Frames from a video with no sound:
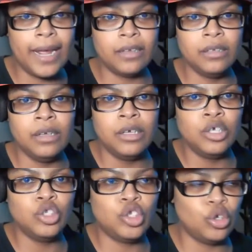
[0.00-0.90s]
in
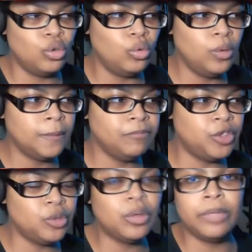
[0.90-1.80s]
to
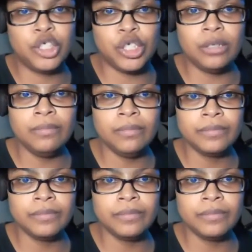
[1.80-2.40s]
do a mission